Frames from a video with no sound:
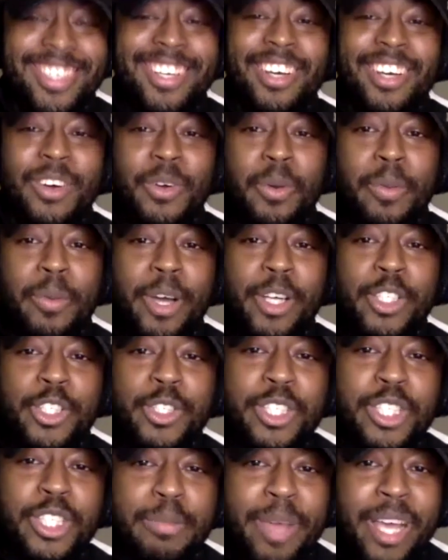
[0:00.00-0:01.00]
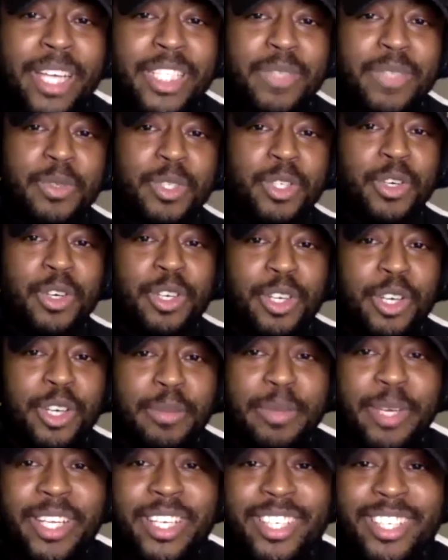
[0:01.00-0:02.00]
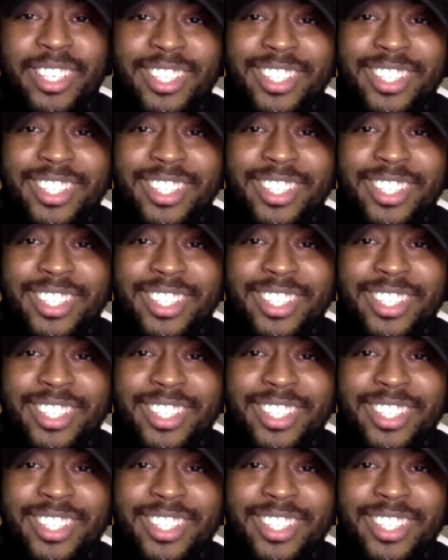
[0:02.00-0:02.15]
What about you, Sebastian? What's going on, man?